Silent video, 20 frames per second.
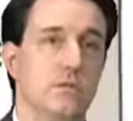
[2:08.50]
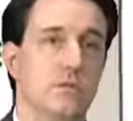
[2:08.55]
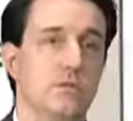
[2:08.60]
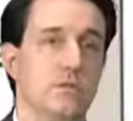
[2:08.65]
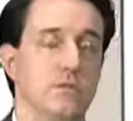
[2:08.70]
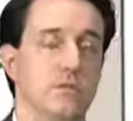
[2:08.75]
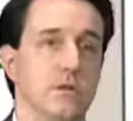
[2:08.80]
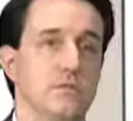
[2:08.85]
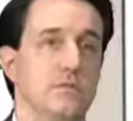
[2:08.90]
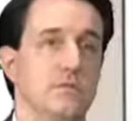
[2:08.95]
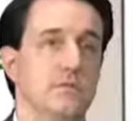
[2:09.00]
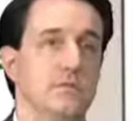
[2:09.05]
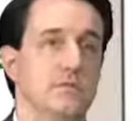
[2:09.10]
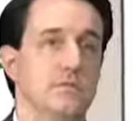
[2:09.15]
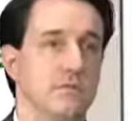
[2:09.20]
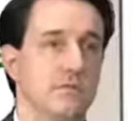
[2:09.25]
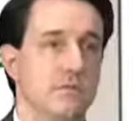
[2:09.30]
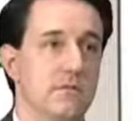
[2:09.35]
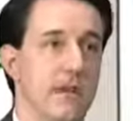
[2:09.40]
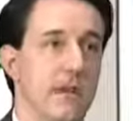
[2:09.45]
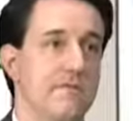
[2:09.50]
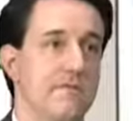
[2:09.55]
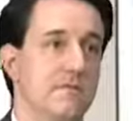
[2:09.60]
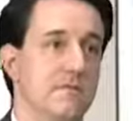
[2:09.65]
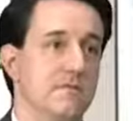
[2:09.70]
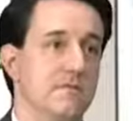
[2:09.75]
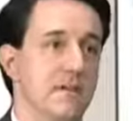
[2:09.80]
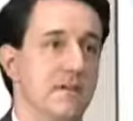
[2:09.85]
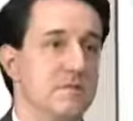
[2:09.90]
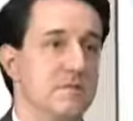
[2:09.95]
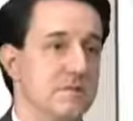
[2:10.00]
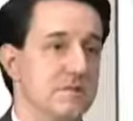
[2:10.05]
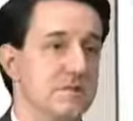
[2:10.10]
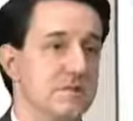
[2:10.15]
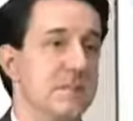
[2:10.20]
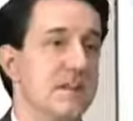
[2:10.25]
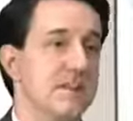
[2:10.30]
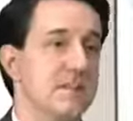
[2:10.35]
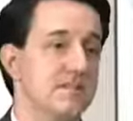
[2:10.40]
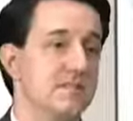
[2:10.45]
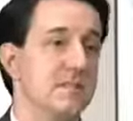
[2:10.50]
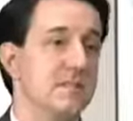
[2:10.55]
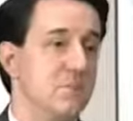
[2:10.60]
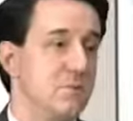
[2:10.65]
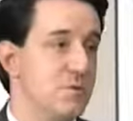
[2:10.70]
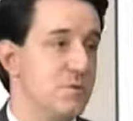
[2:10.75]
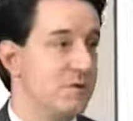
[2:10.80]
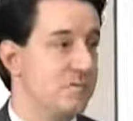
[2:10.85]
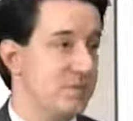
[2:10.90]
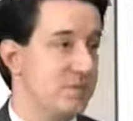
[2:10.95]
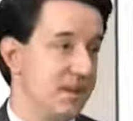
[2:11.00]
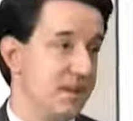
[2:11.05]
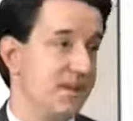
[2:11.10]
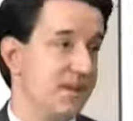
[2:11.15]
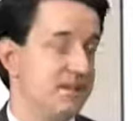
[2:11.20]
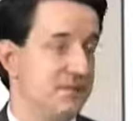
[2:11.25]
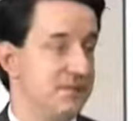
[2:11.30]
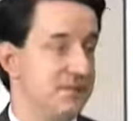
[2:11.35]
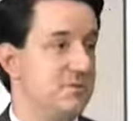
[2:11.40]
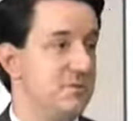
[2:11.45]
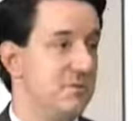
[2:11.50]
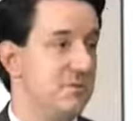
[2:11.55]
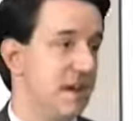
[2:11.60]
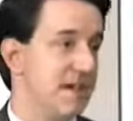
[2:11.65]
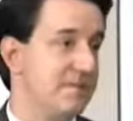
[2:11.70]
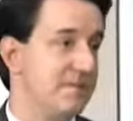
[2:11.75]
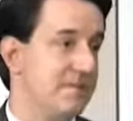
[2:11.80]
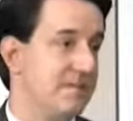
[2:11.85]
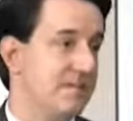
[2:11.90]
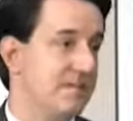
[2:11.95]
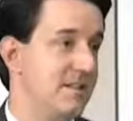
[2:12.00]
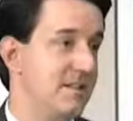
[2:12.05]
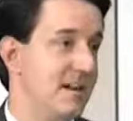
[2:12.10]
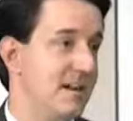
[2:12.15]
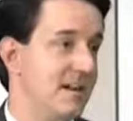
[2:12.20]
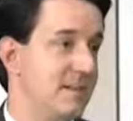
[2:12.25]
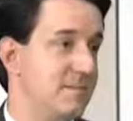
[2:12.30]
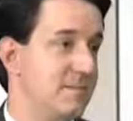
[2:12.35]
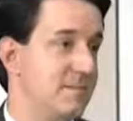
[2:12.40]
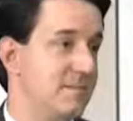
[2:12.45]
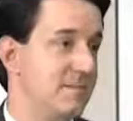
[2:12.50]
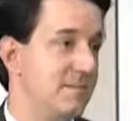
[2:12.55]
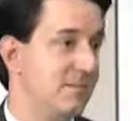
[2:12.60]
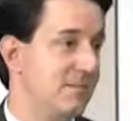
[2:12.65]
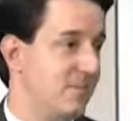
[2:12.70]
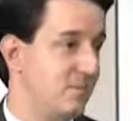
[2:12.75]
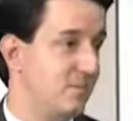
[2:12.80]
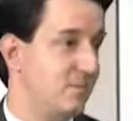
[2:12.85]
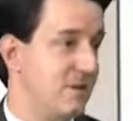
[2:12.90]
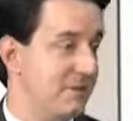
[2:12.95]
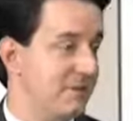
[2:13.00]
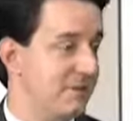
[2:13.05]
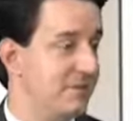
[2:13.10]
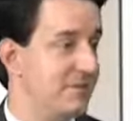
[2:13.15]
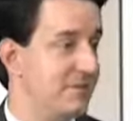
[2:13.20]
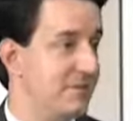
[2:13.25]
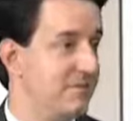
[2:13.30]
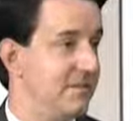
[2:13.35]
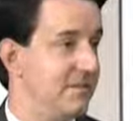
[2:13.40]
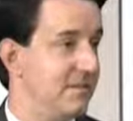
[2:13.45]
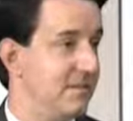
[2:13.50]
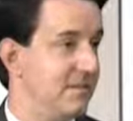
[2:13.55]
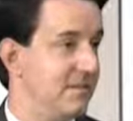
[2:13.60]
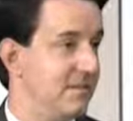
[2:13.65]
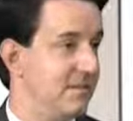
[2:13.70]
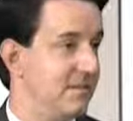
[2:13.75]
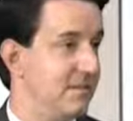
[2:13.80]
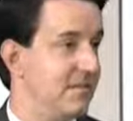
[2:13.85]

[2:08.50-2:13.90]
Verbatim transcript: do you ever have to represent someone because you drafted the document while they're living?